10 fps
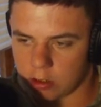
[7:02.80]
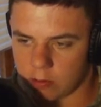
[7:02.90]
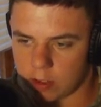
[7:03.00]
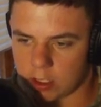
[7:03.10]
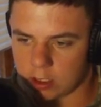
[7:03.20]

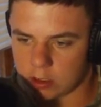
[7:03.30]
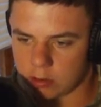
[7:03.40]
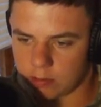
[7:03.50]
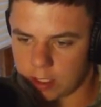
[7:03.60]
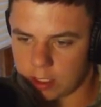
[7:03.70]
going
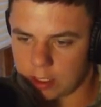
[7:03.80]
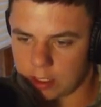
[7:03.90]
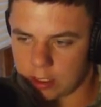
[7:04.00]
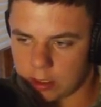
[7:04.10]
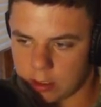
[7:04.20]
to
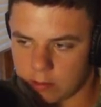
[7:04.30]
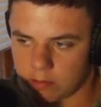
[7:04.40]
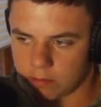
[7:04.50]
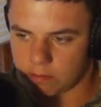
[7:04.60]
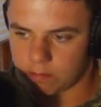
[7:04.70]
be
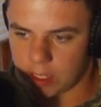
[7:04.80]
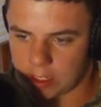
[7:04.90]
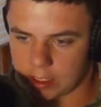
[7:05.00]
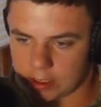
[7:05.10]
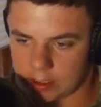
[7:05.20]

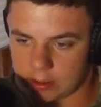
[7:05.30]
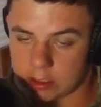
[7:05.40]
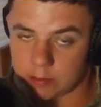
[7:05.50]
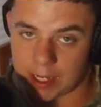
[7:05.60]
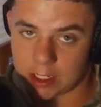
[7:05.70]
an
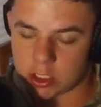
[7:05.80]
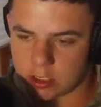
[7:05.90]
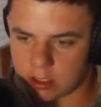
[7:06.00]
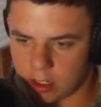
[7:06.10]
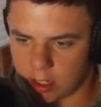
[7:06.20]

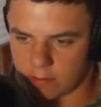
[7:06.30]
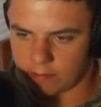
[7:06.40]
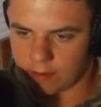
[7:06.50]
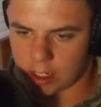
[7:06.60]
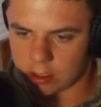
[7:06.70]
expansion of
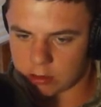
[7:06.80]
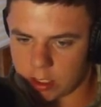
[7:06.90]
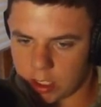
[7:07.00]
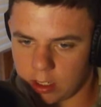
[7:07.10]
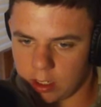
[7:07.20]
the
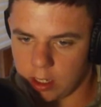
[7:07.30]
factory,